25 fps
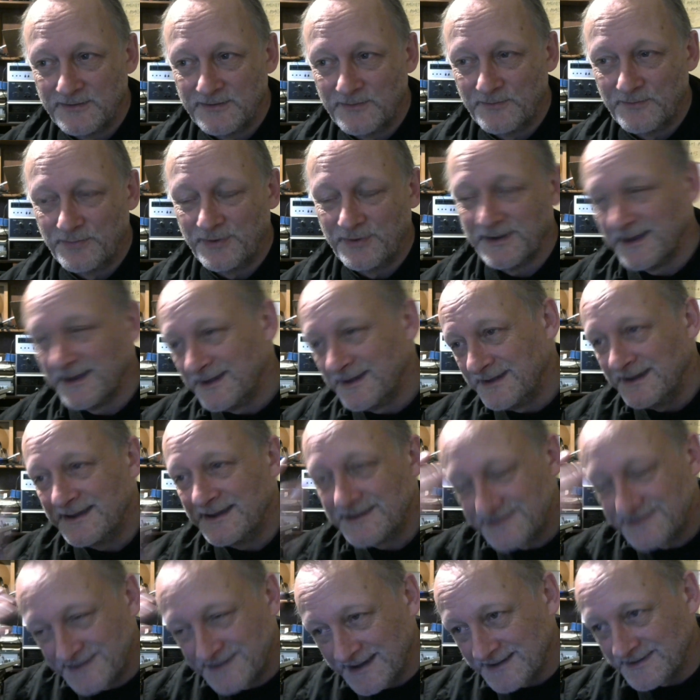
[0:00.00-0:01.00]
But in
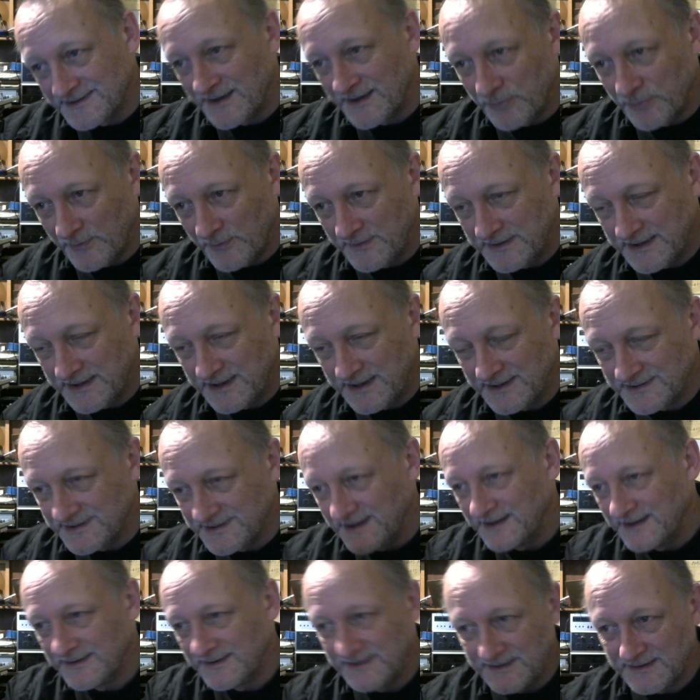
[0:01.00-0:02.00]
his example, when he keeps
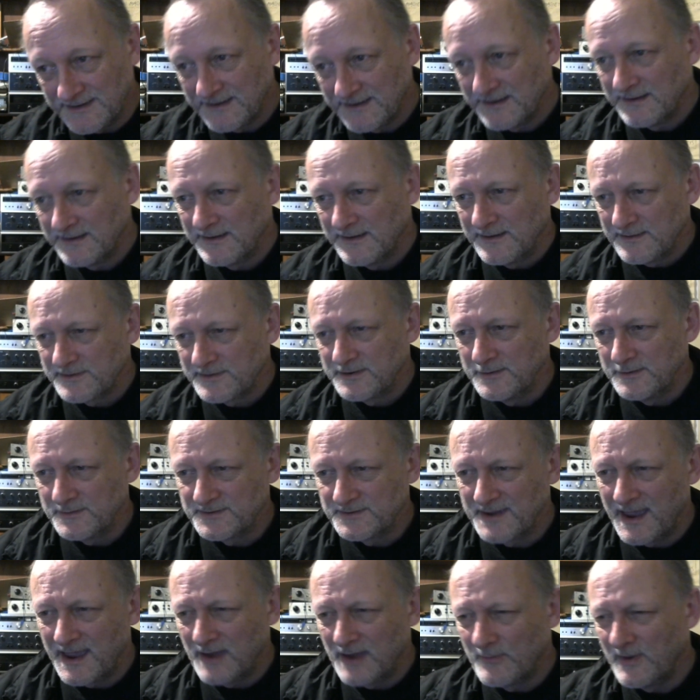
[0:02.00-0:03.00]
saying that 2
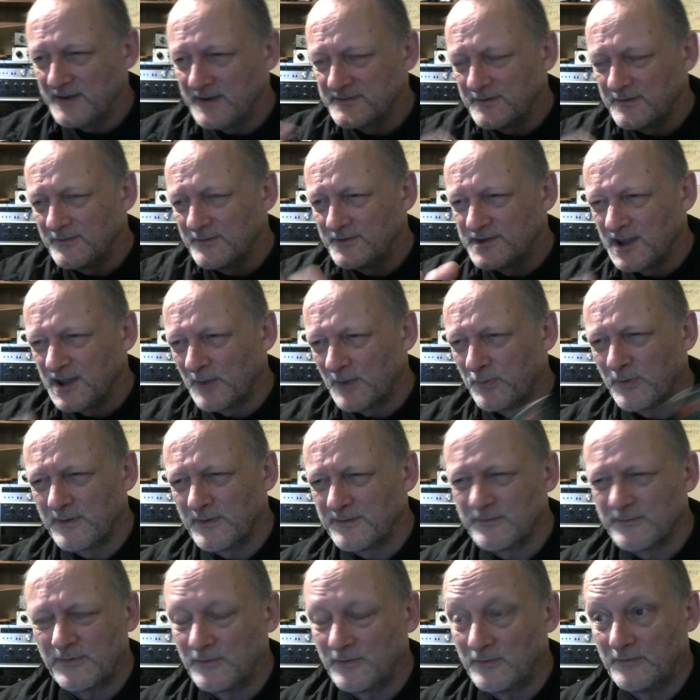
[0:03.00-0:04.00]
sine waves over the top of
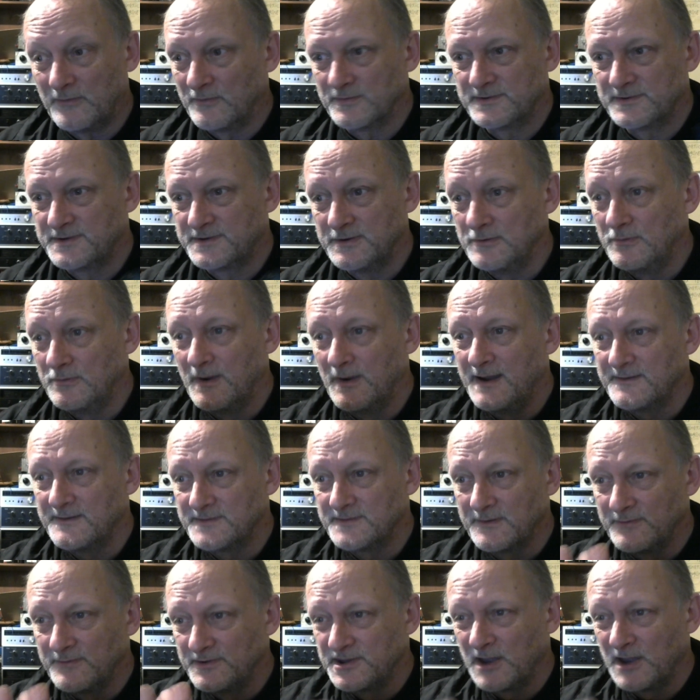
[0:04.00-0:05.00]
one, or 2 waves
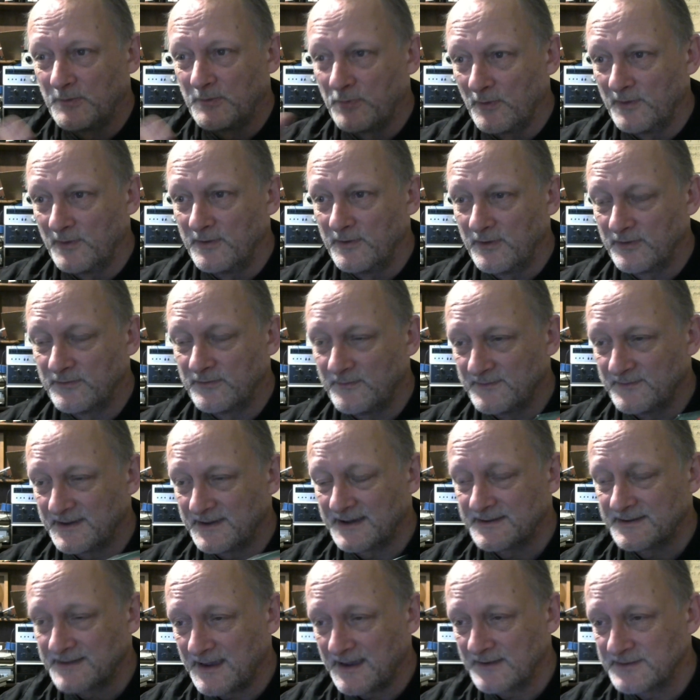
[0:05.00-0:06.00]
over the top of one another with the
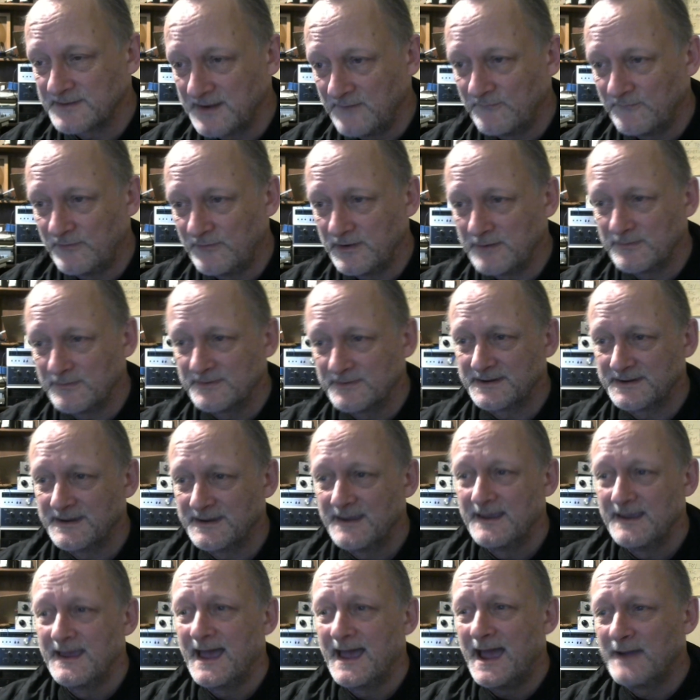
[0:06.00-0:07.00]
exact same frequency,
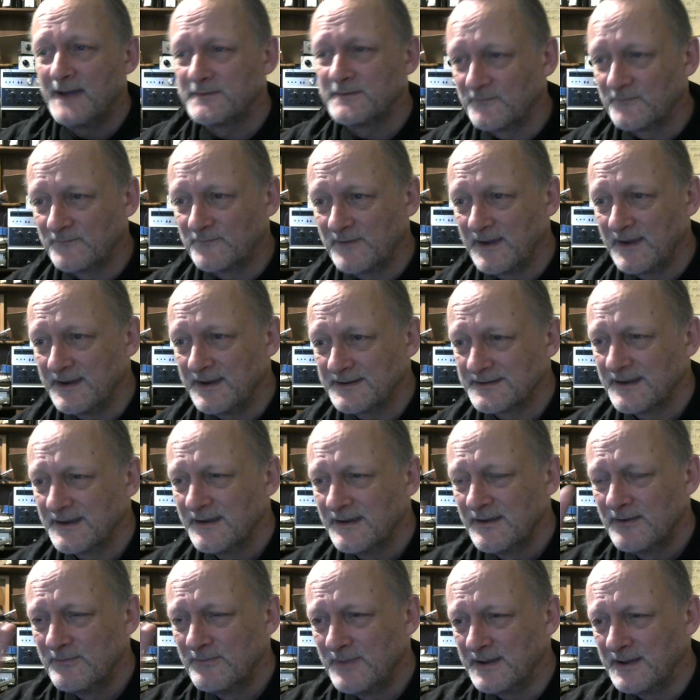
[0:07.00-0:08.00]
out of phase,
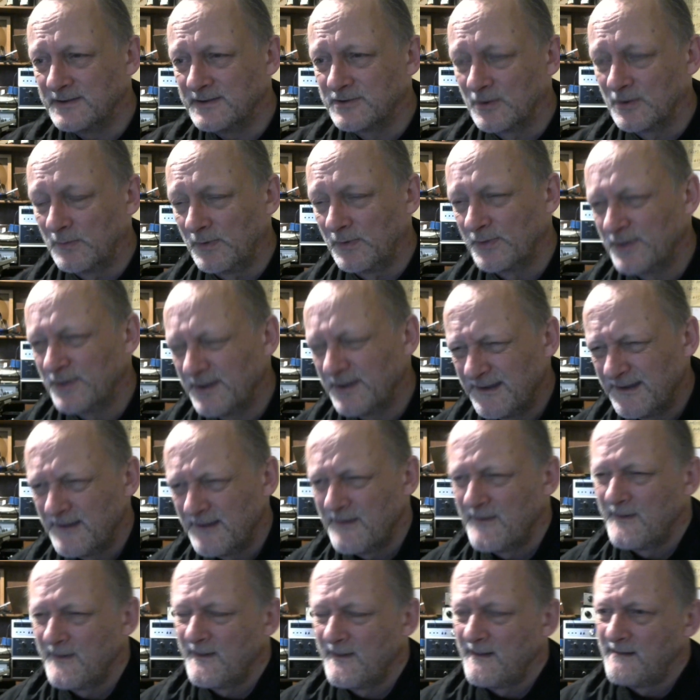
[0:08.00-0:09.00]
make double the...
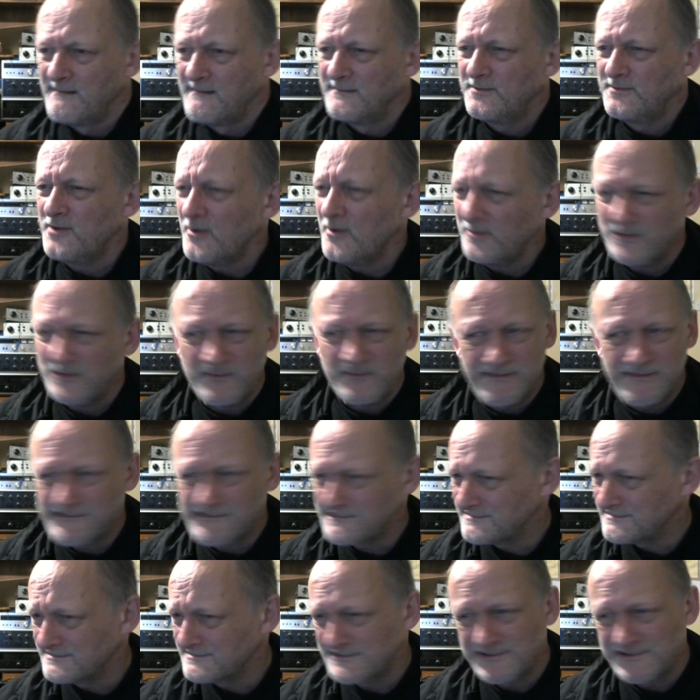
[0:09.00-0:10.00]
No, he
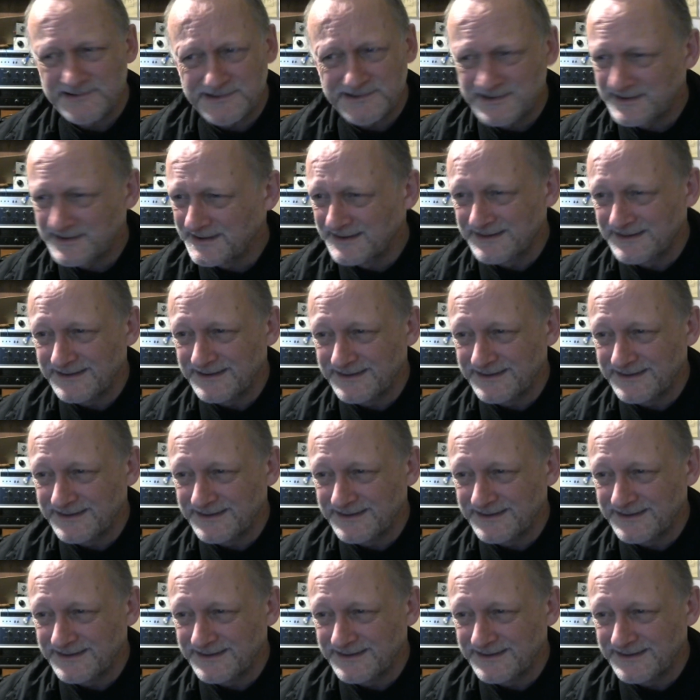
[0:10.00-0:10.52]
fucking doesn't.